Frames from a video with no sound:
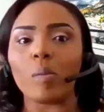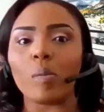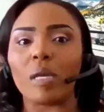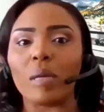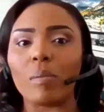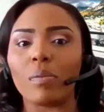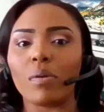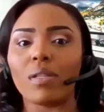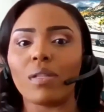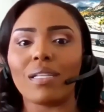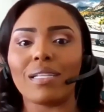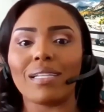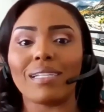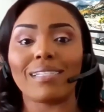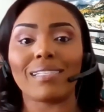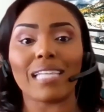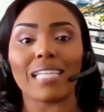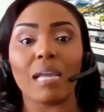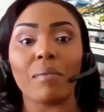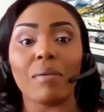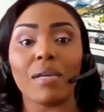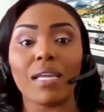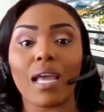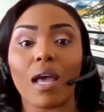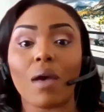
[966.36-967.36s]
people in the
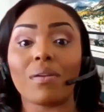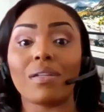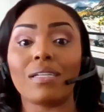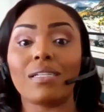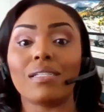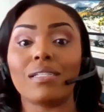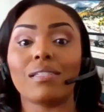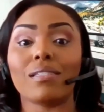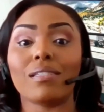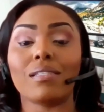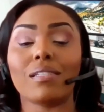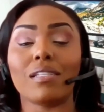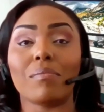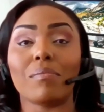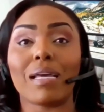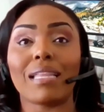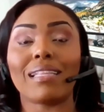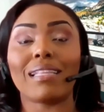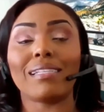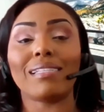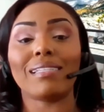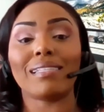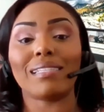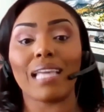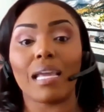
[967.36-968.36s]
same accounting system at
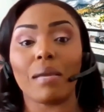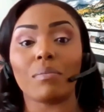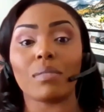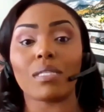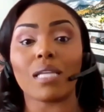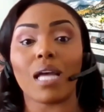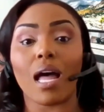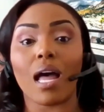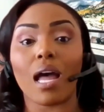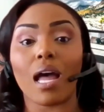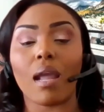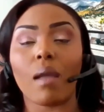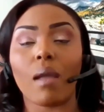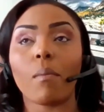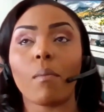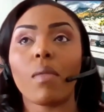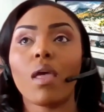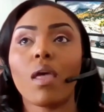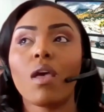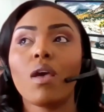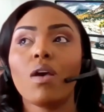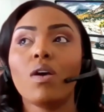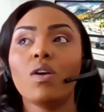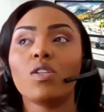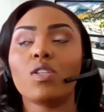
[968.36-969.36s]
the same time.
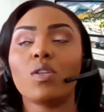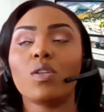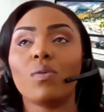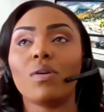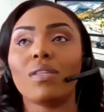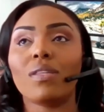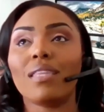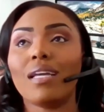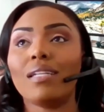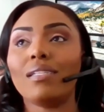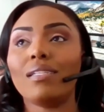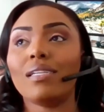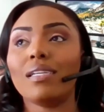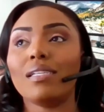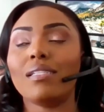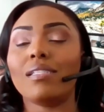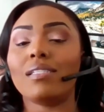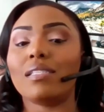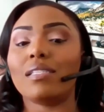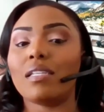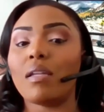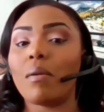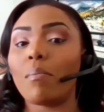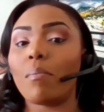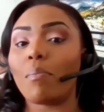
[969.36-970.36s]
So what that does
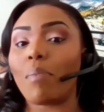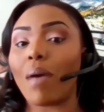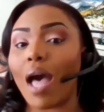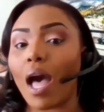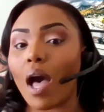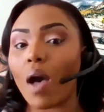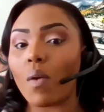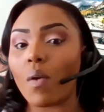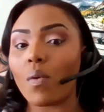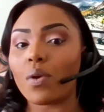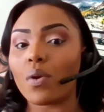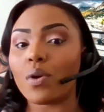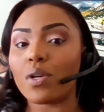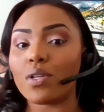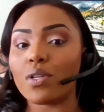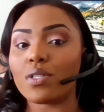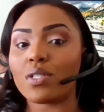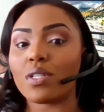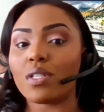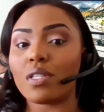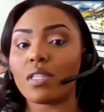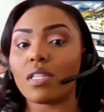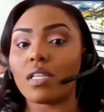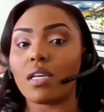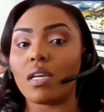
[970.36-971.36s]
is it
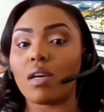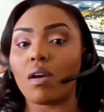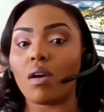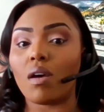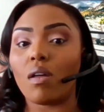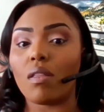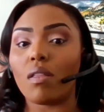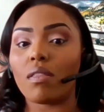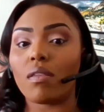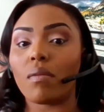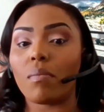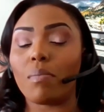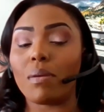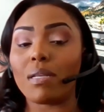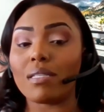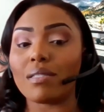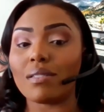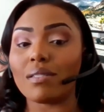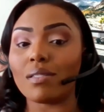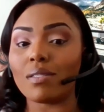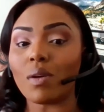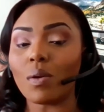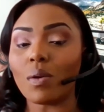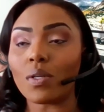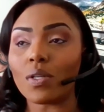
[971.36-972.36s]
empowers the
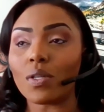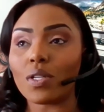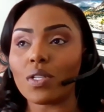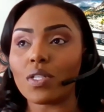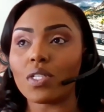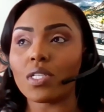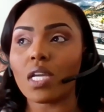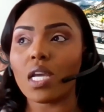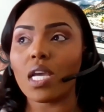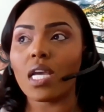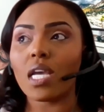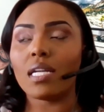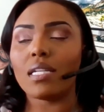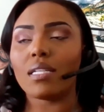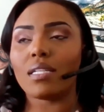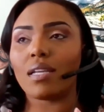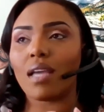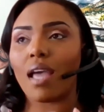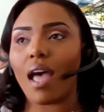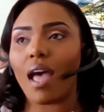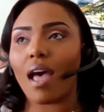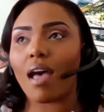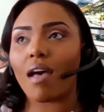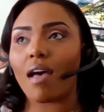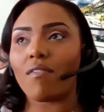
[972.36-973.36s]
business owners to
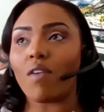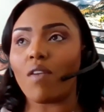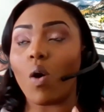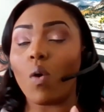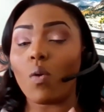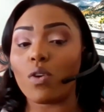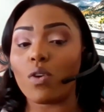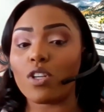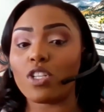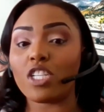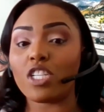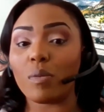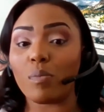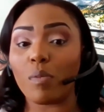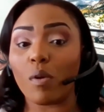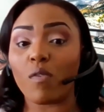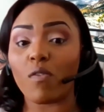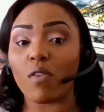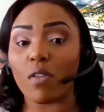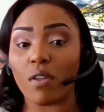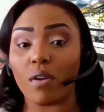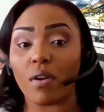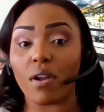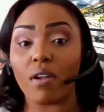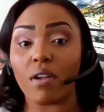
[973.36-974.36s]
have ownership
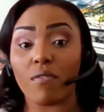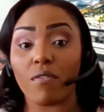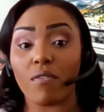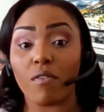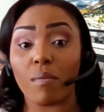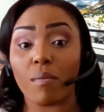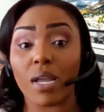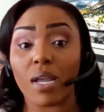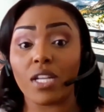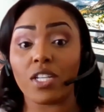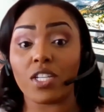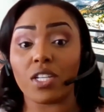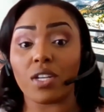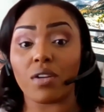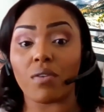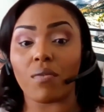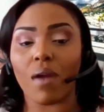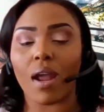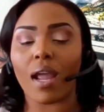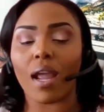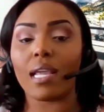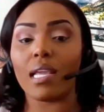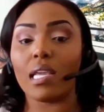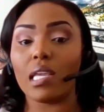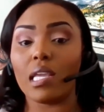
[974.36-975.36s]
over their information,
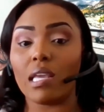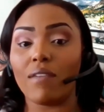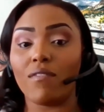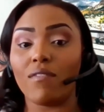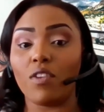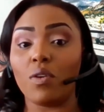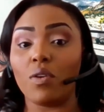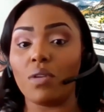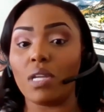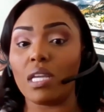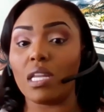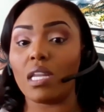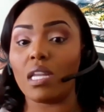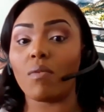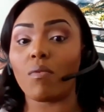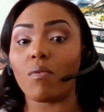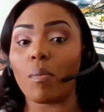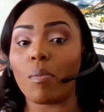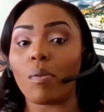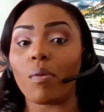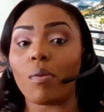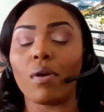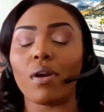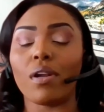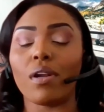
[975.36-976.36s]
right? If you need a
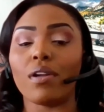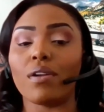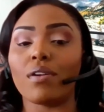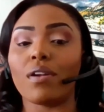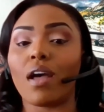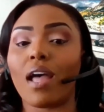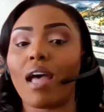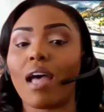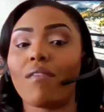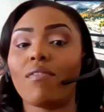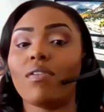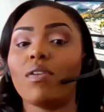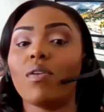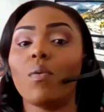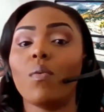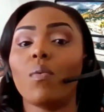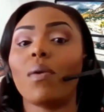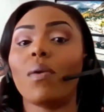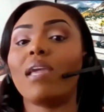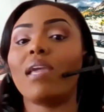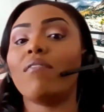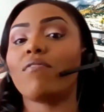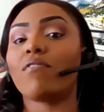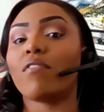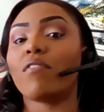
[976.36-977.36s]
report, you're not having to
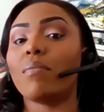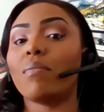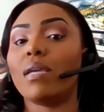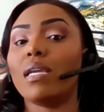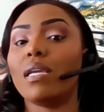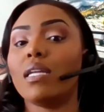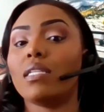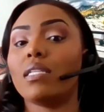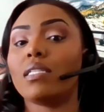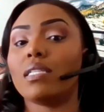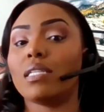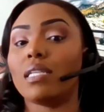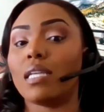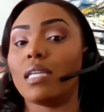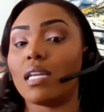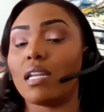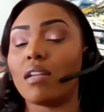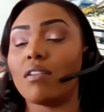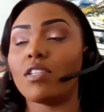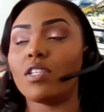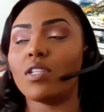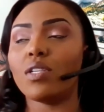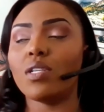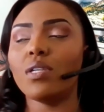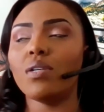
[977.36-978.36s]
wait for me to get
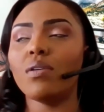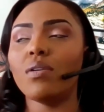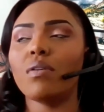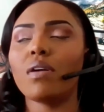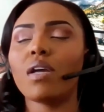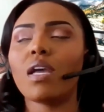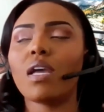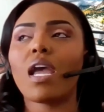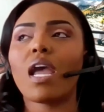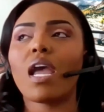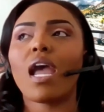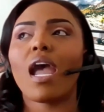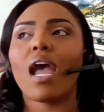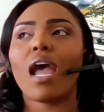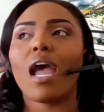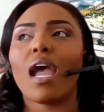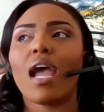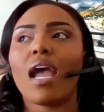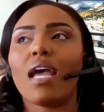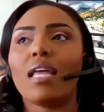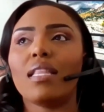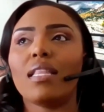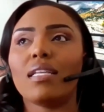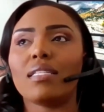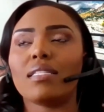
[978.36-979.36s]
it to you.
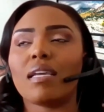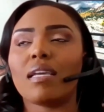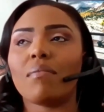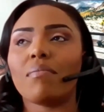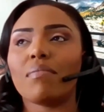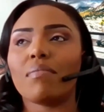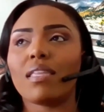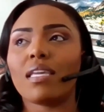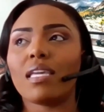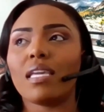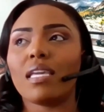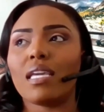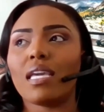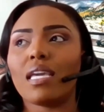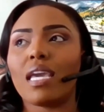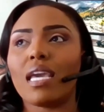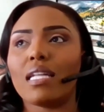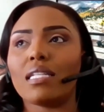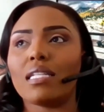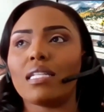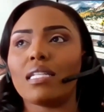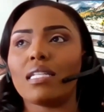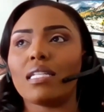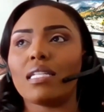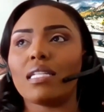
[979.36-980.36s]
And the same thing,
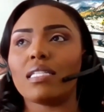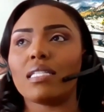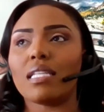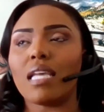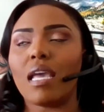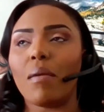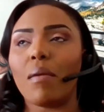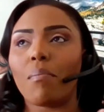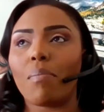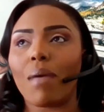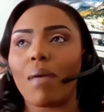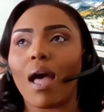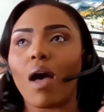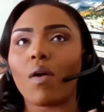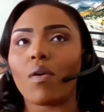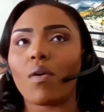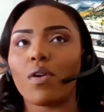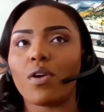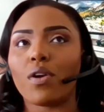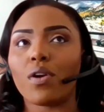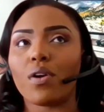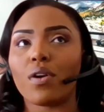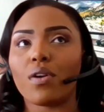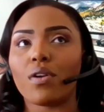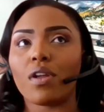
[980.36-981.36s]
it's
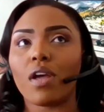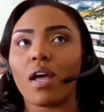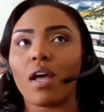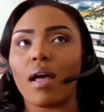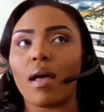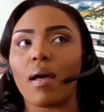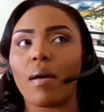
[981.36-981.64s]
empowered